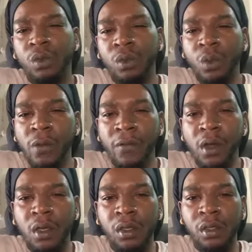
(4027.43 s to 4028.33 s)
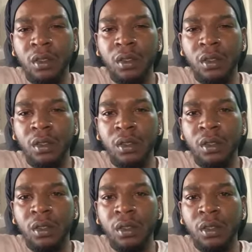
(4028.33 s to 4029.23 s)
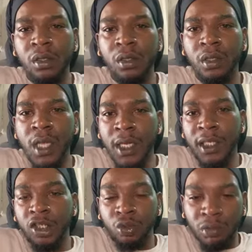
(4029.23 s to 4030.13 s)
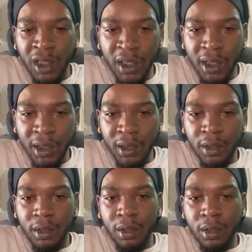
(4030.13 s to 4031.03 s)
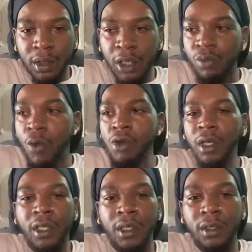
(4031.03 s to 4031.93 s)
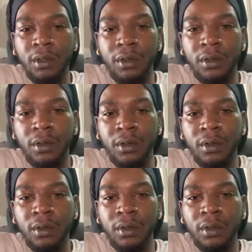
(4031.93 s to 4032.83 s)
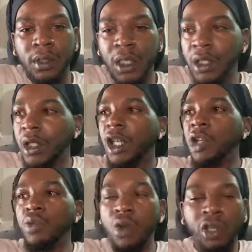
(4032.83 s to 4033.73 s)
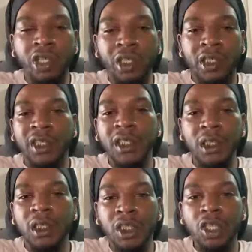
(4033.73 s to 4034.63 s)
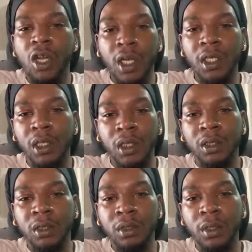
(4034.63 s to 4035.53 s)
What for? Not because you needed it. He wanted it. He, he wanted it to sit in his car collection